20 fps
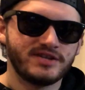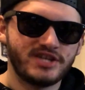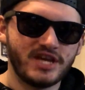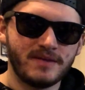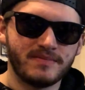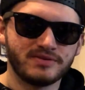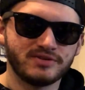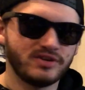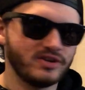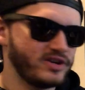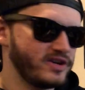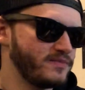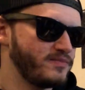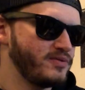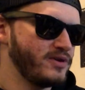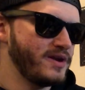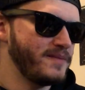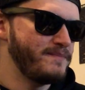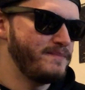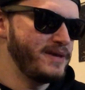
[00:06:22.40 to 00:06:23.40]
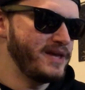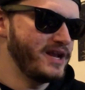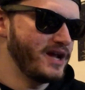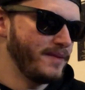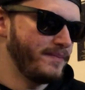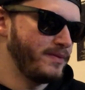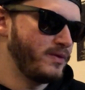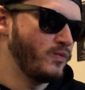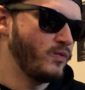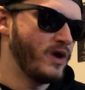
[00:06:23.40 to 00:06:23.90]
Saber's looking pretty beat
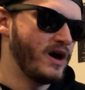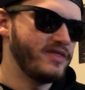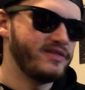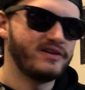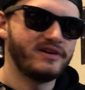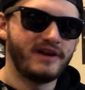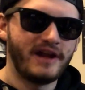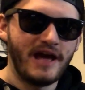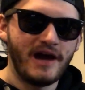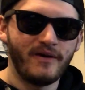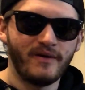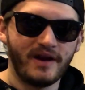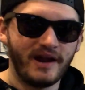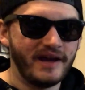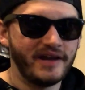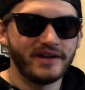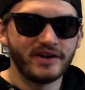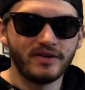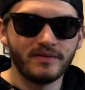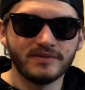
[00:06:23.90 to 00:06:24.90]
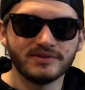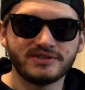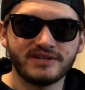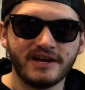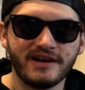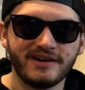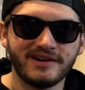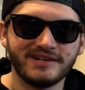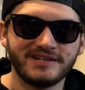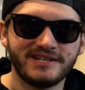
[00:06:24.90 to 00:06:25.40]
up and weathered now, and I can almost
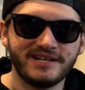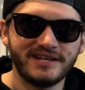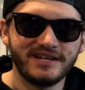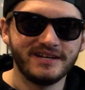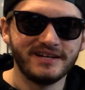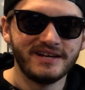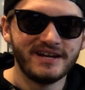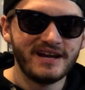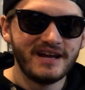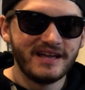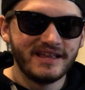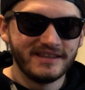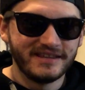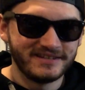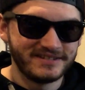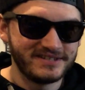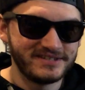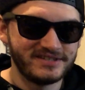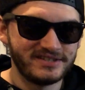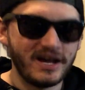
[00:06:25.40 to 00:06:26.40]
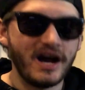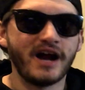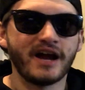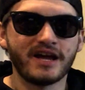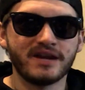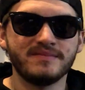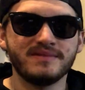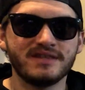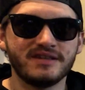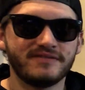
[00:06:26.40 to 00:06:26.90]
guarantee this is not
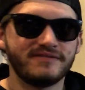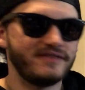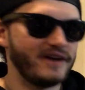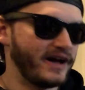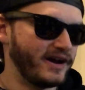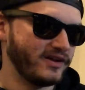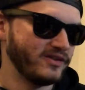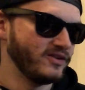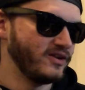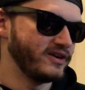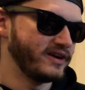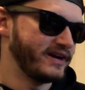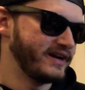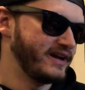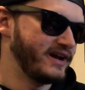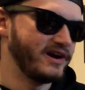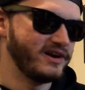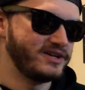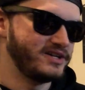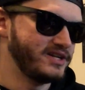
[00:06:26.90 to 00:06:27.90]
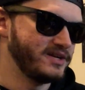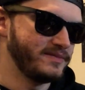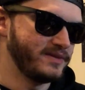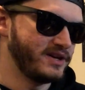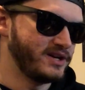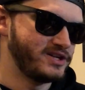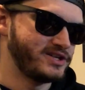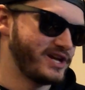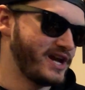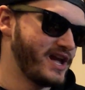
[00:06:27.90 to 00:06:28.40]
gonna be the final look. I guarantee I'm
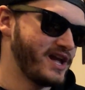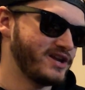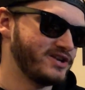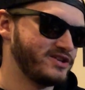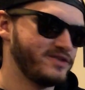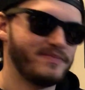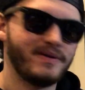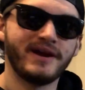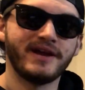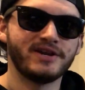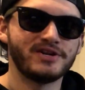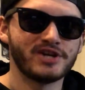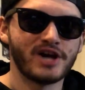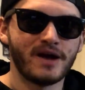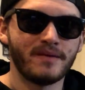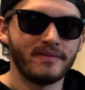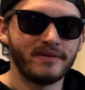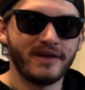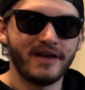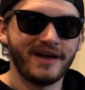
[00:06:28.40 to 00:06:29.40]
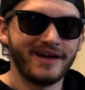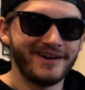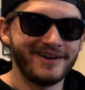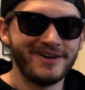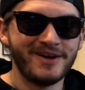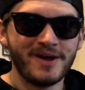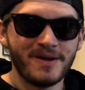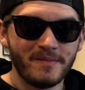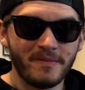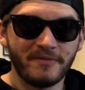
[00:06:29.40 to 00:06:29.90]
gonna change the paint job again
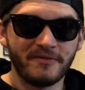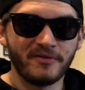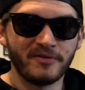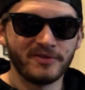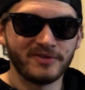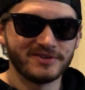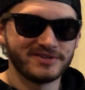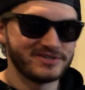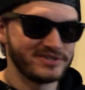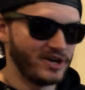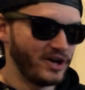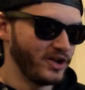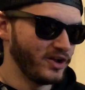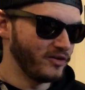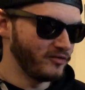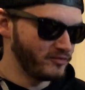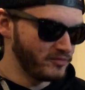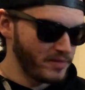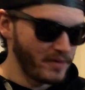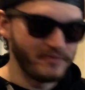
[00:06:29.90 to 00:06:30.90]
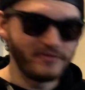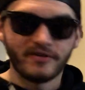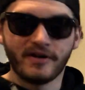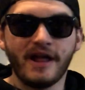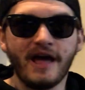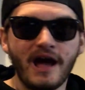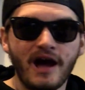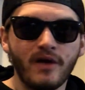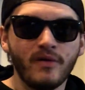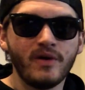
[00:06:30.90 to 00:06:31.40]
before this is all over. But for
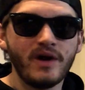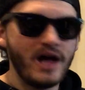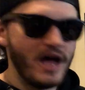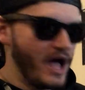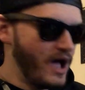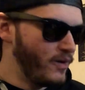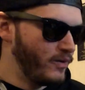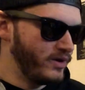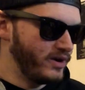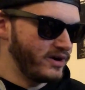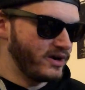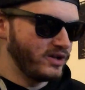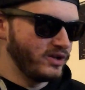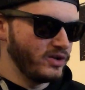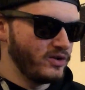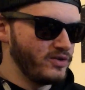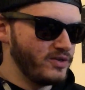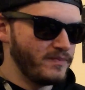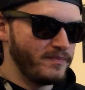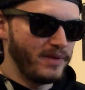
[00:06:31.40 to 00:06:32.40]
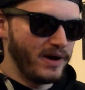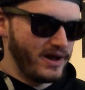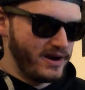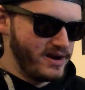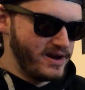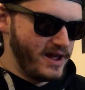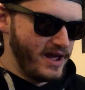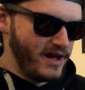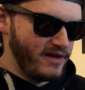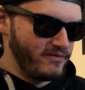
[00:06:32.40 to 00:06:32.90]
now, I wanna glue the
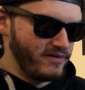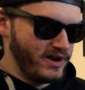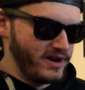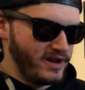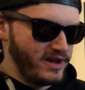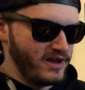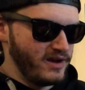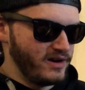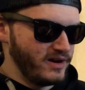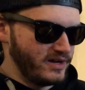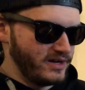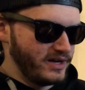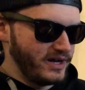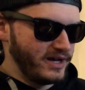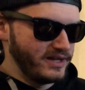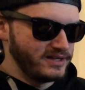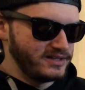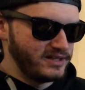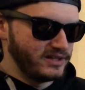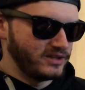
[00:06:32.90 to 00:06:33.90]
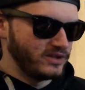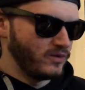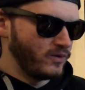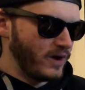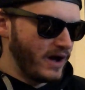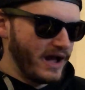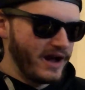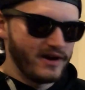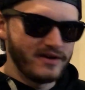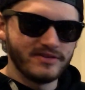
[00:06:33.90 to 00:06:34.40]
button down right here and stick the
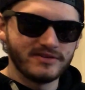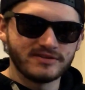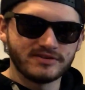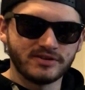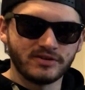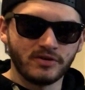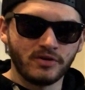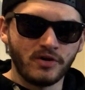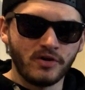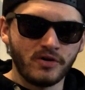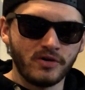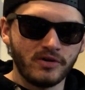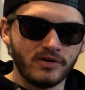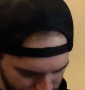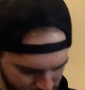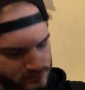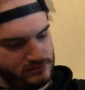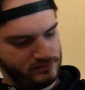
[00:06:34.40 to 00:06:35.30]
wire in this little hole.